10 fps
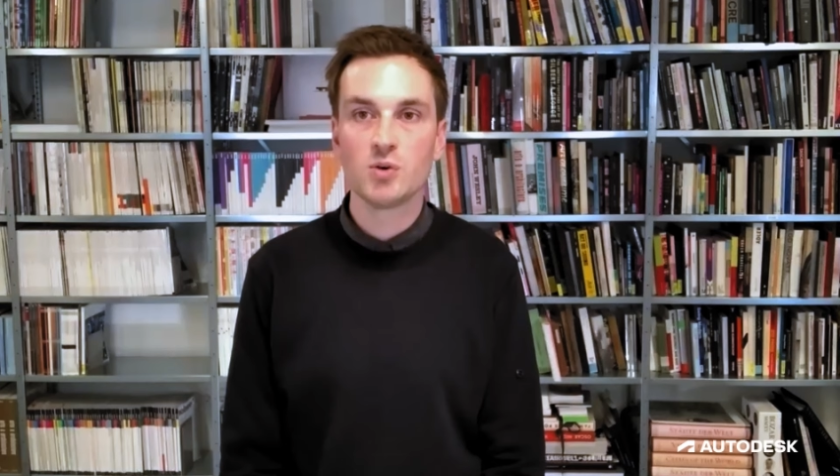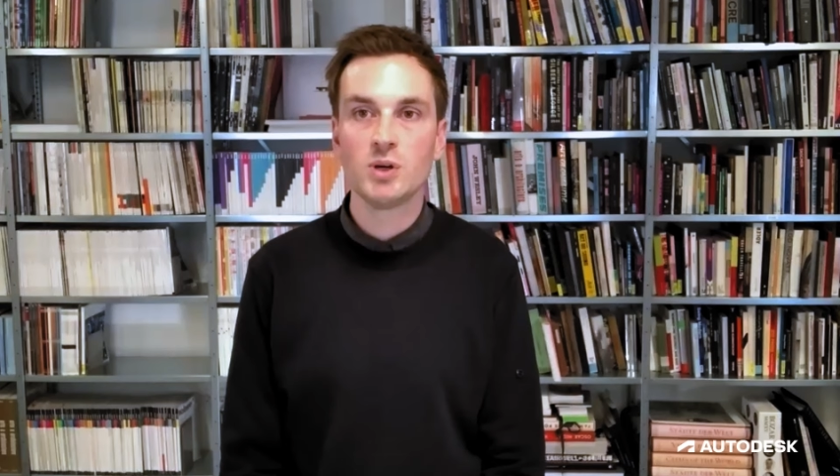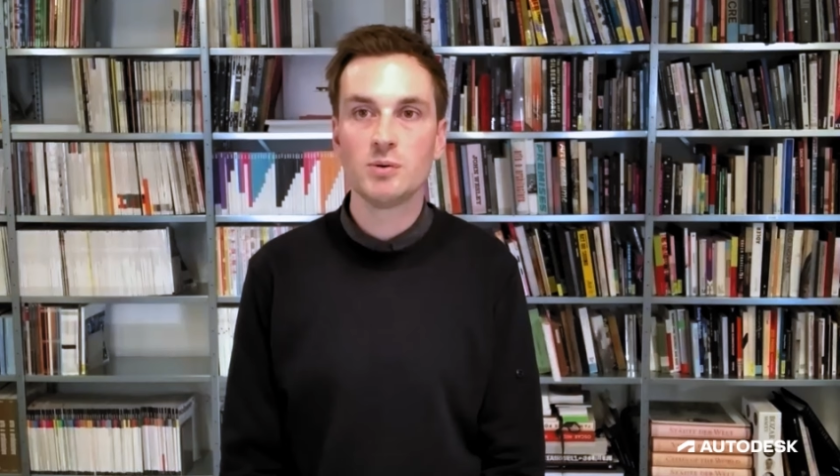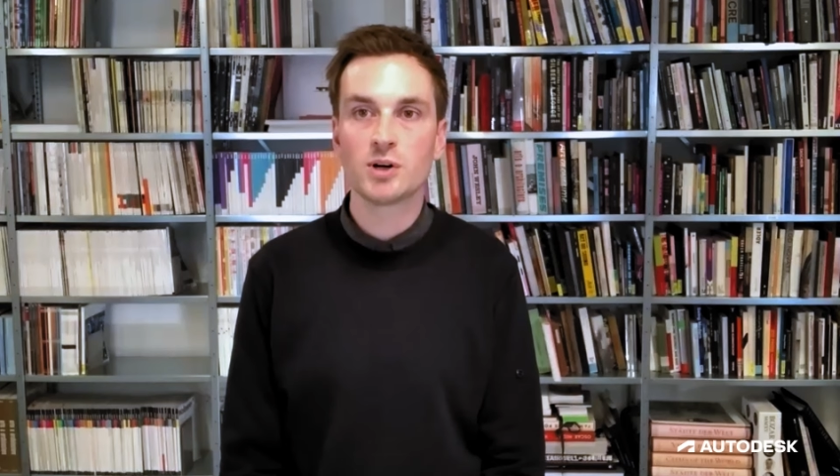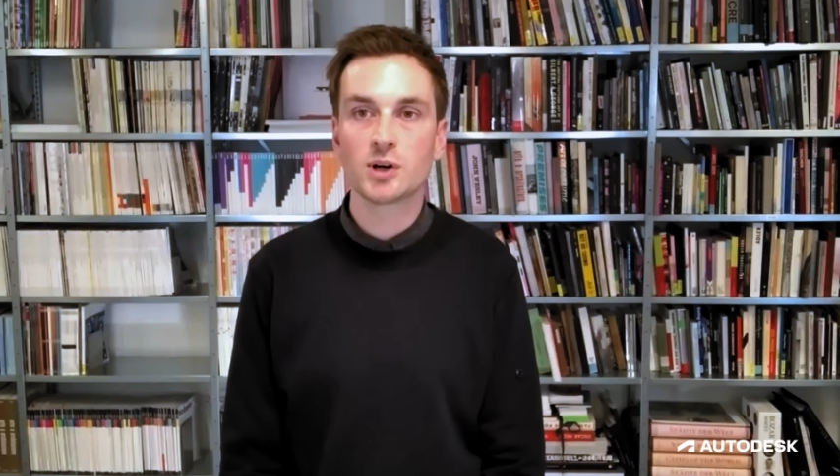
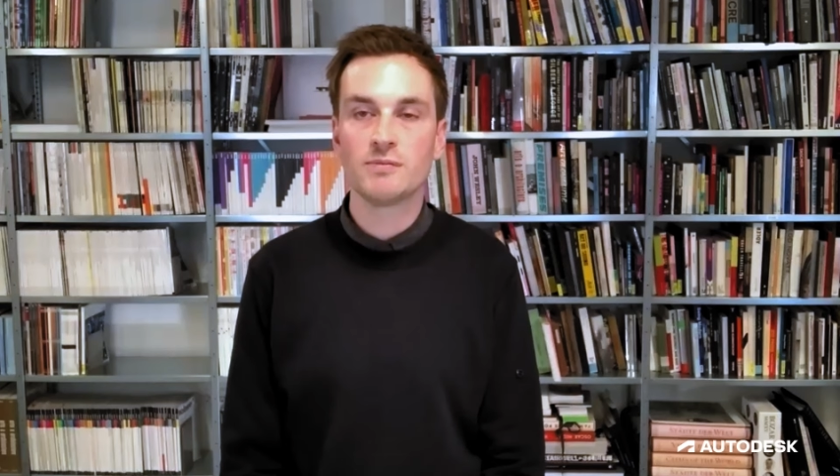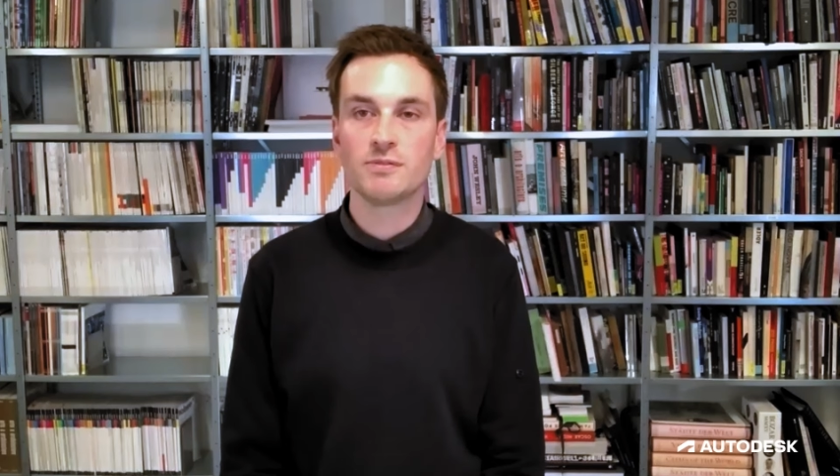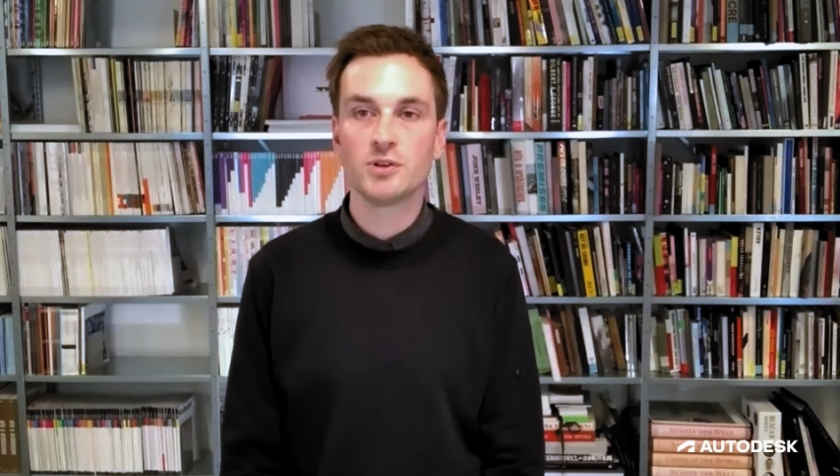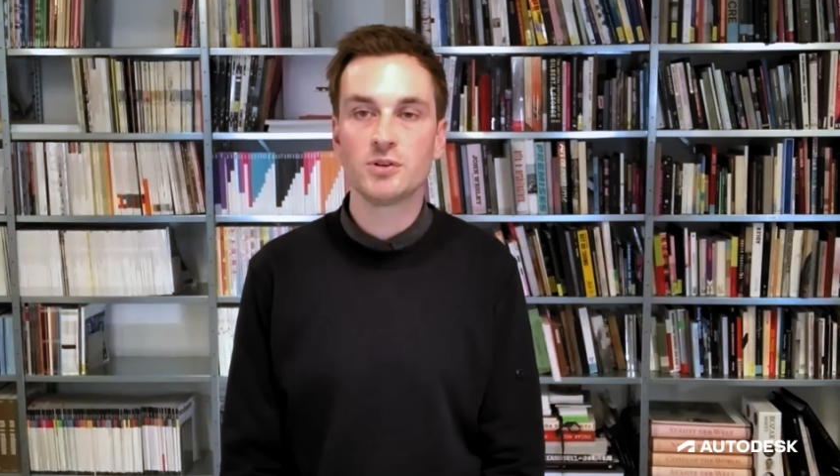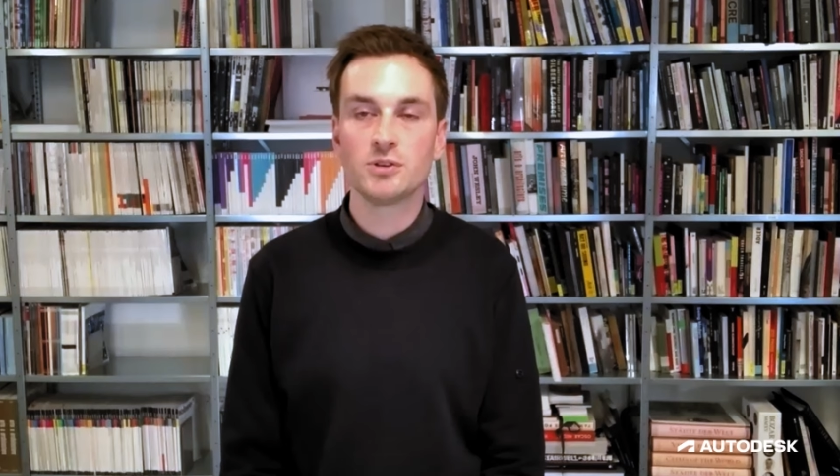we were
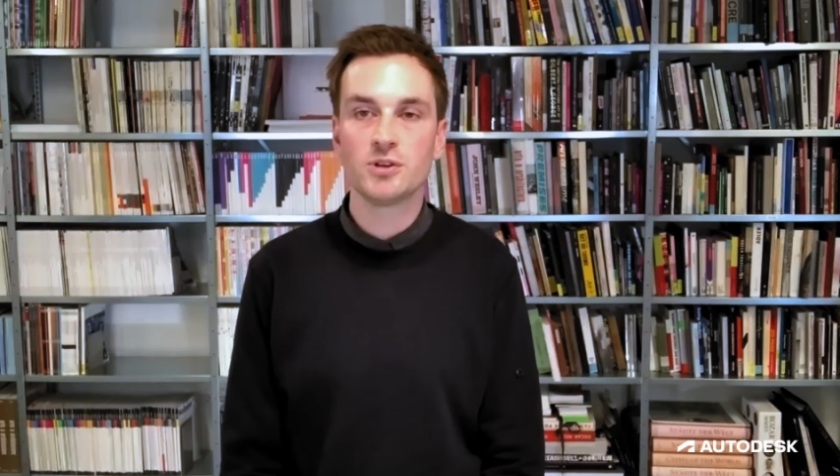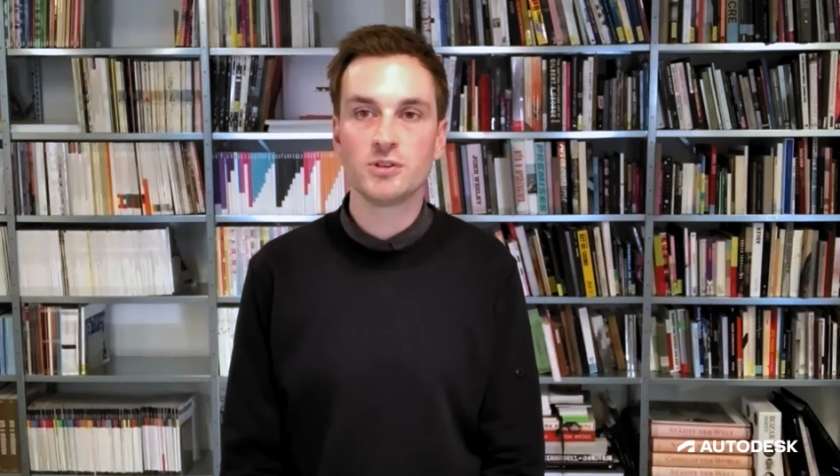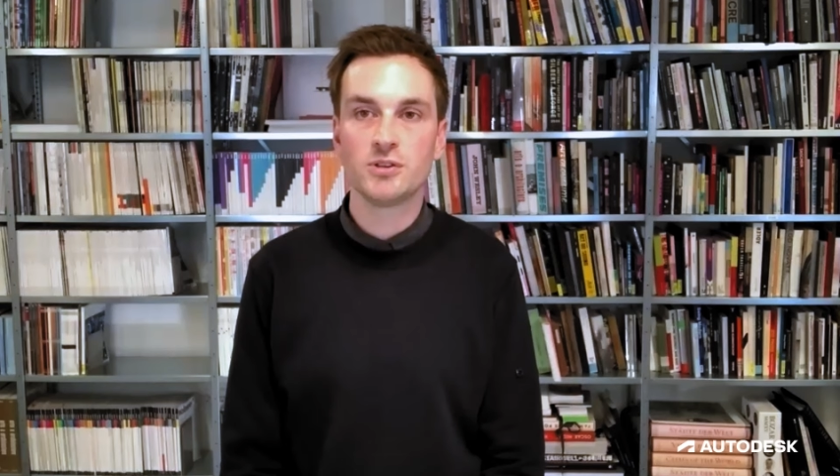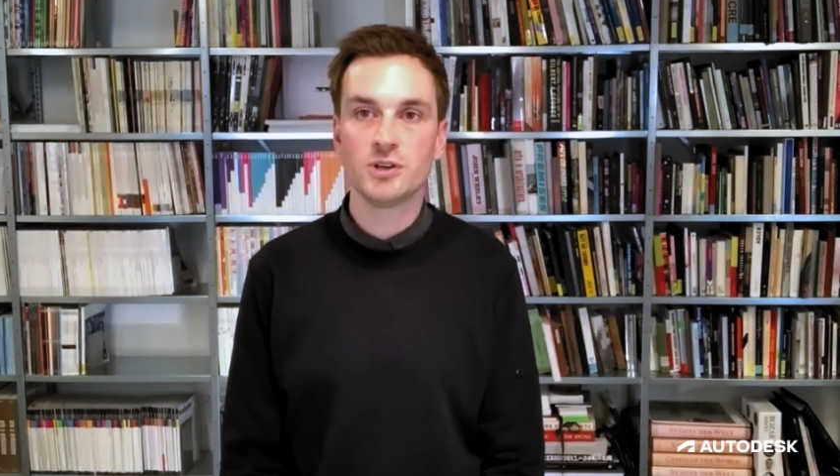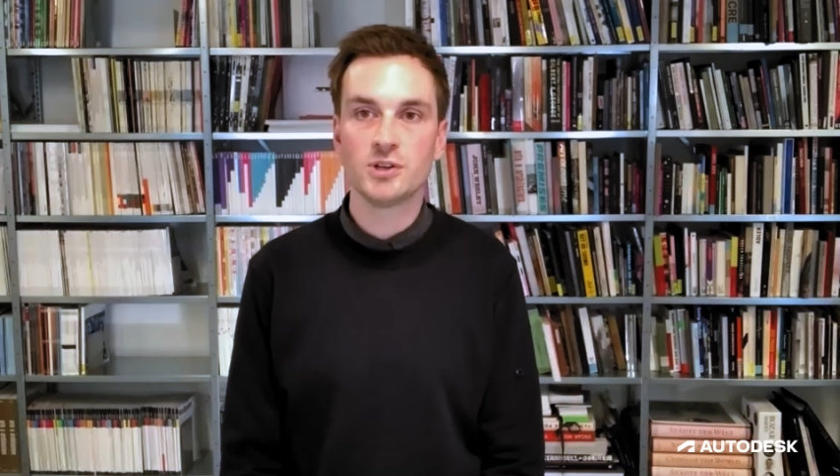confident
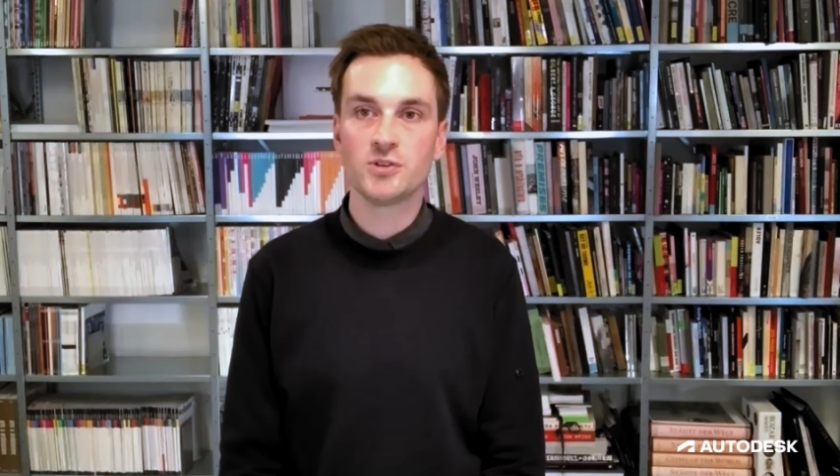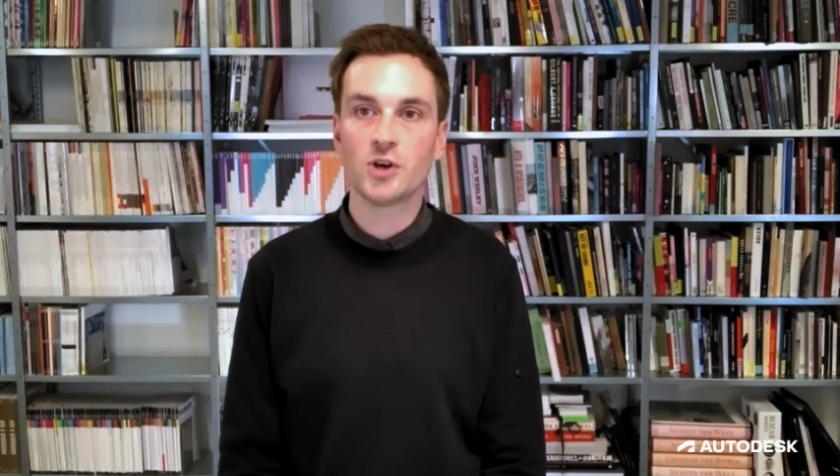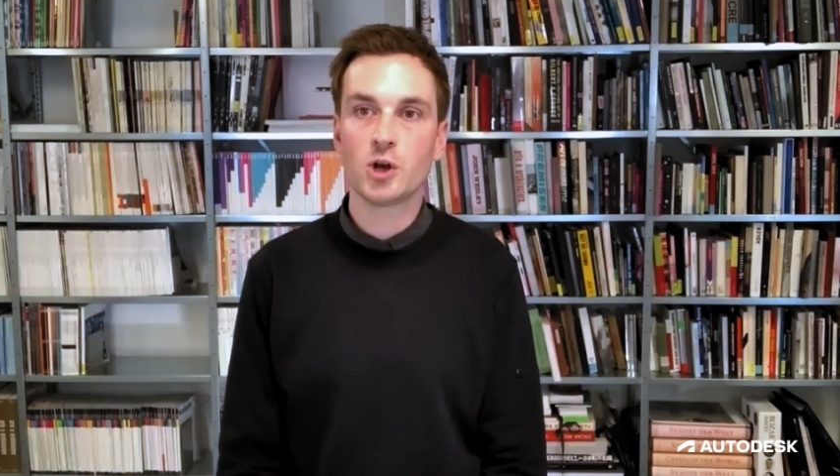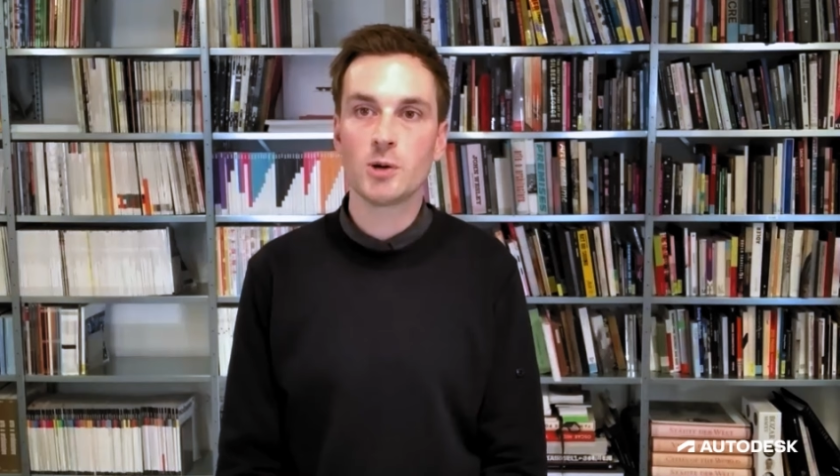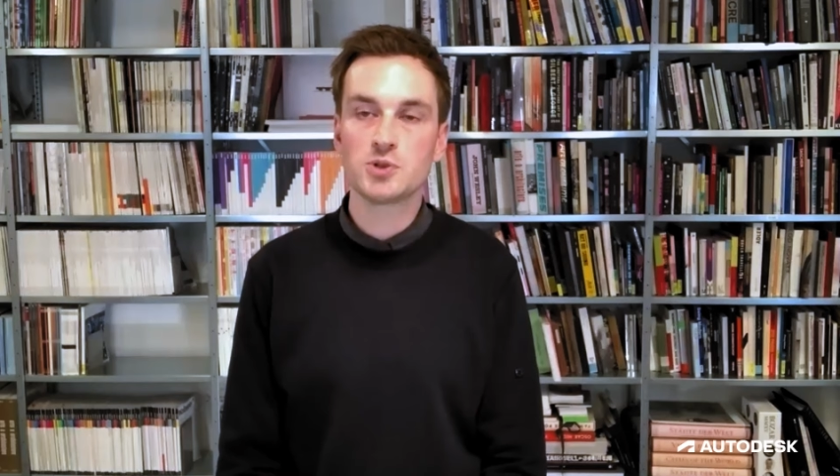that the
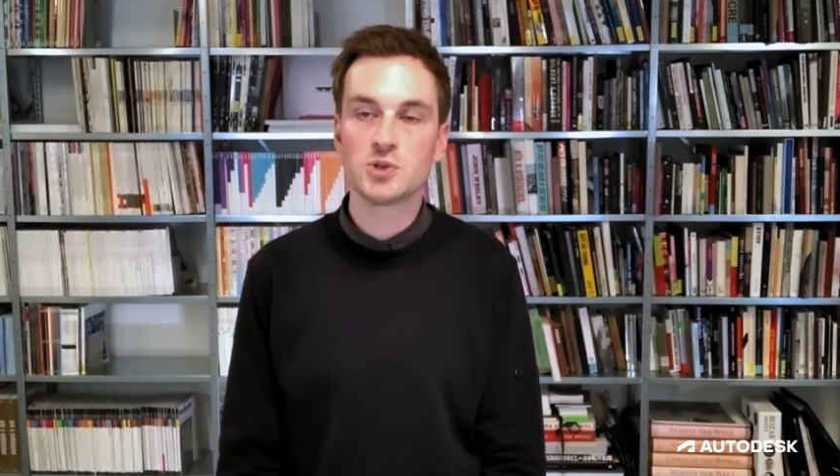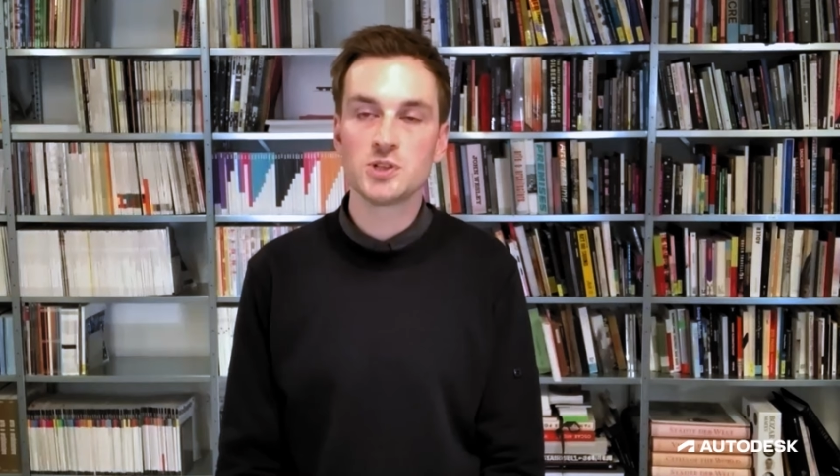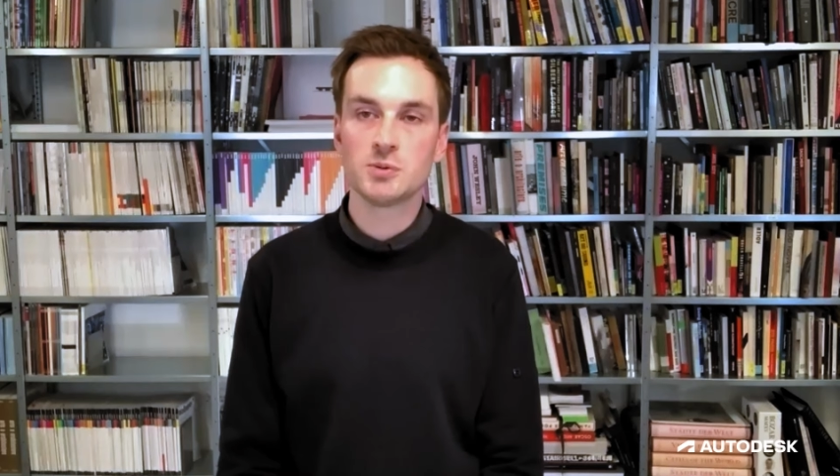design options